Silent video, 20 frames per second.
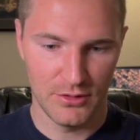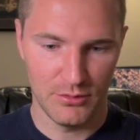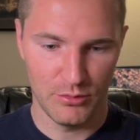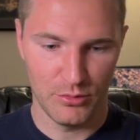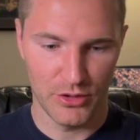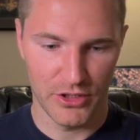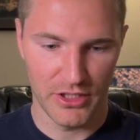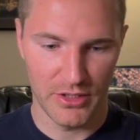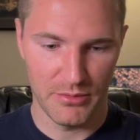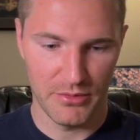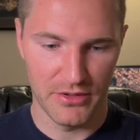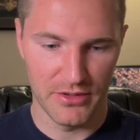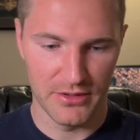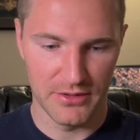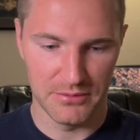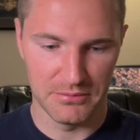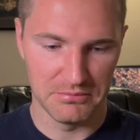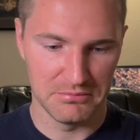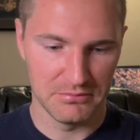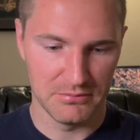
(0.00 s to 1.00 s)
bring up
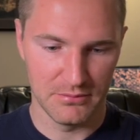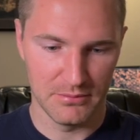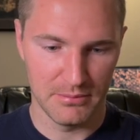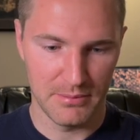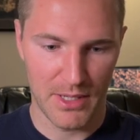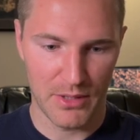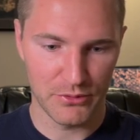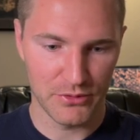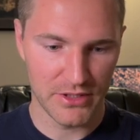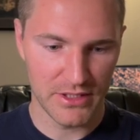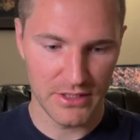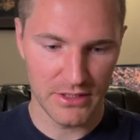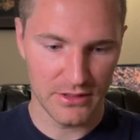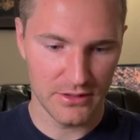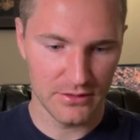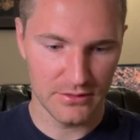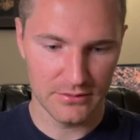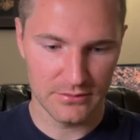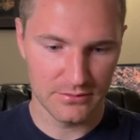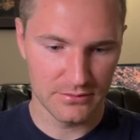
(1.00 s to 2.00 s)
the
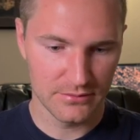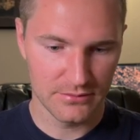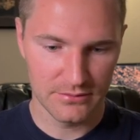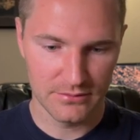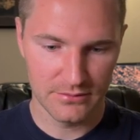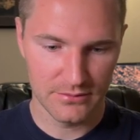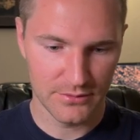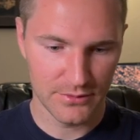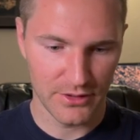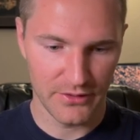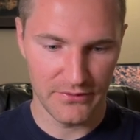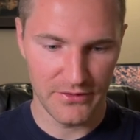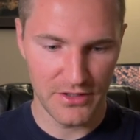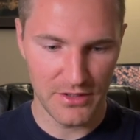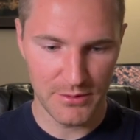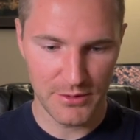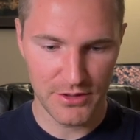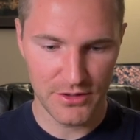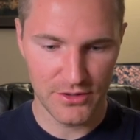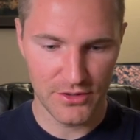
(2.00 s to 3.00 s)
mounting of the
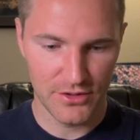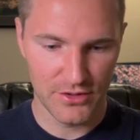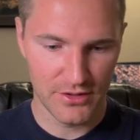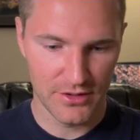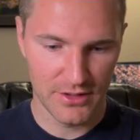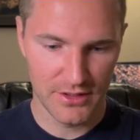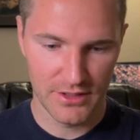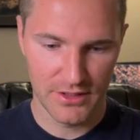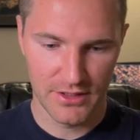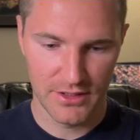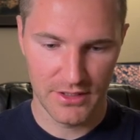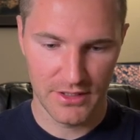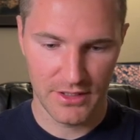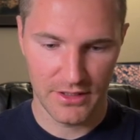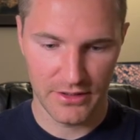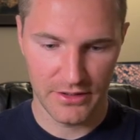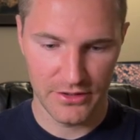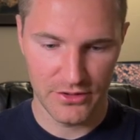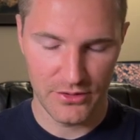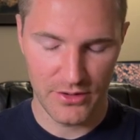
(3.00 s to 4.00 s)
image.
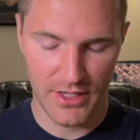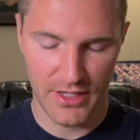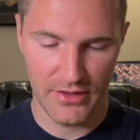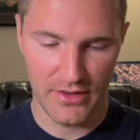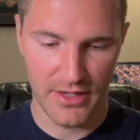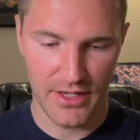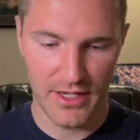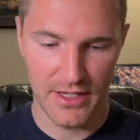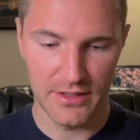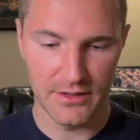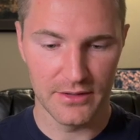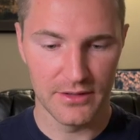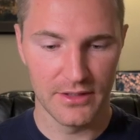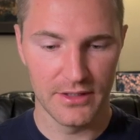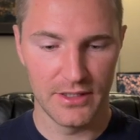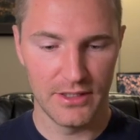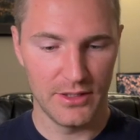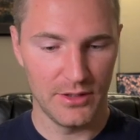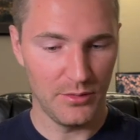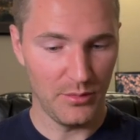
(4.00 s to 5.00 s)
Click and drag that
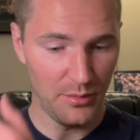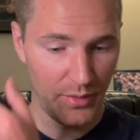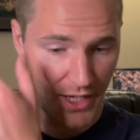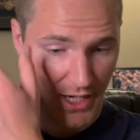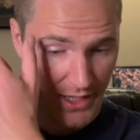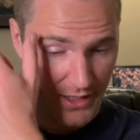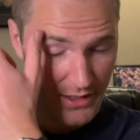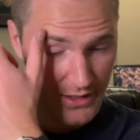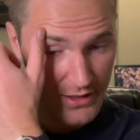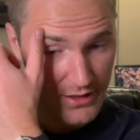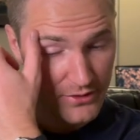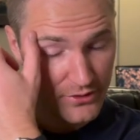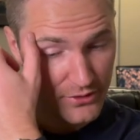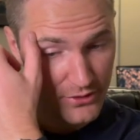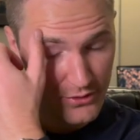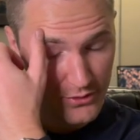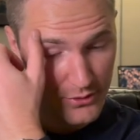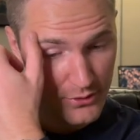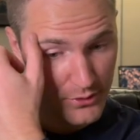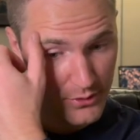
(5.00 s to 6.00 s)
back
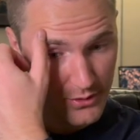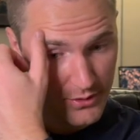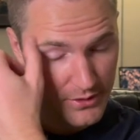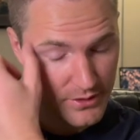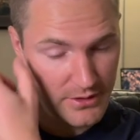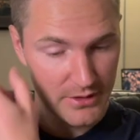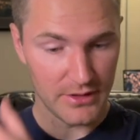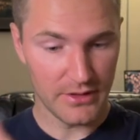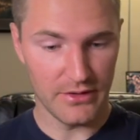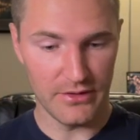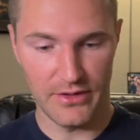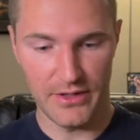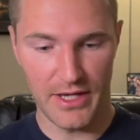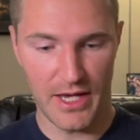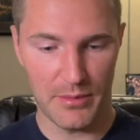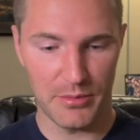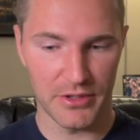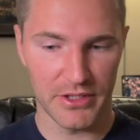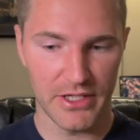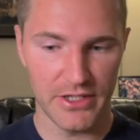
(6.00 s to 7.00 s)
into the
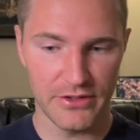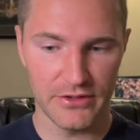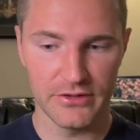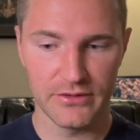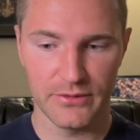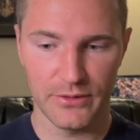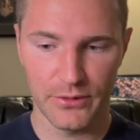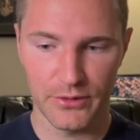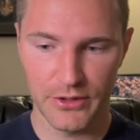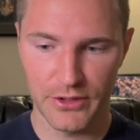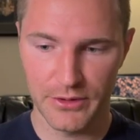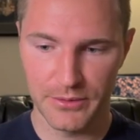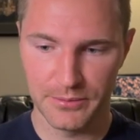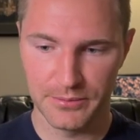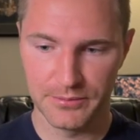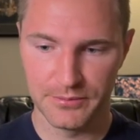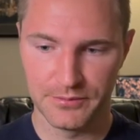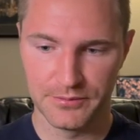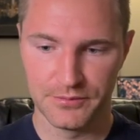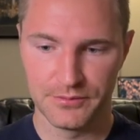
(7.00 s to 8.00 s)
applications folder.
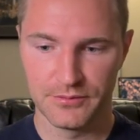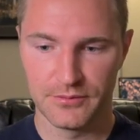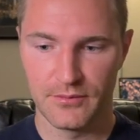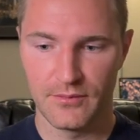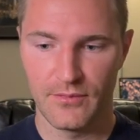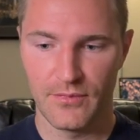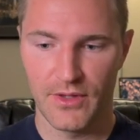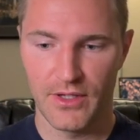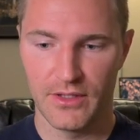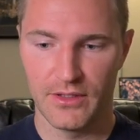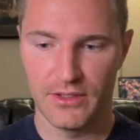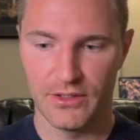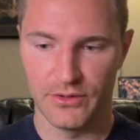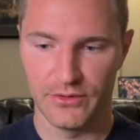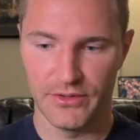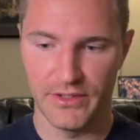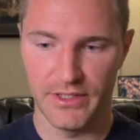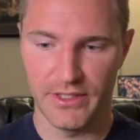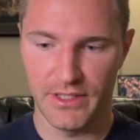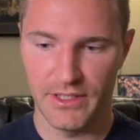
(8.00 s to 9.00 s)
It'll
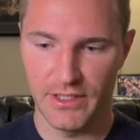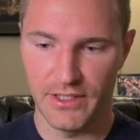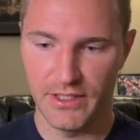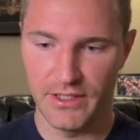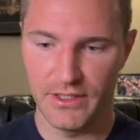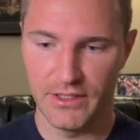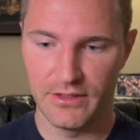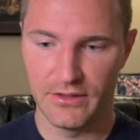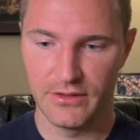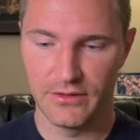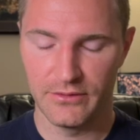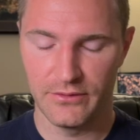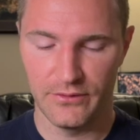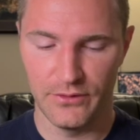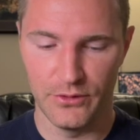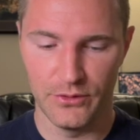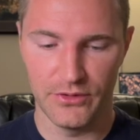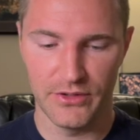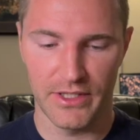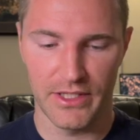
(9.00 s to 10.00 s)
take a
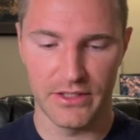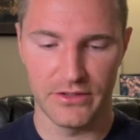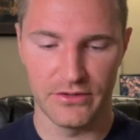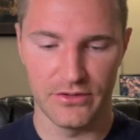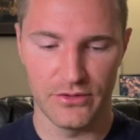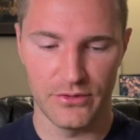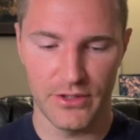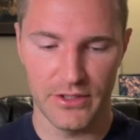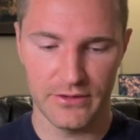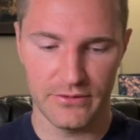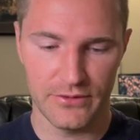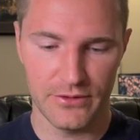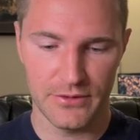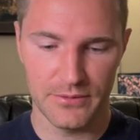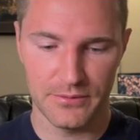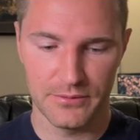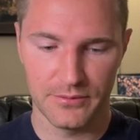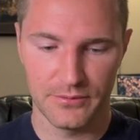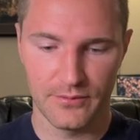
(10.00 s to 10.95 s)
few seconds to transfer.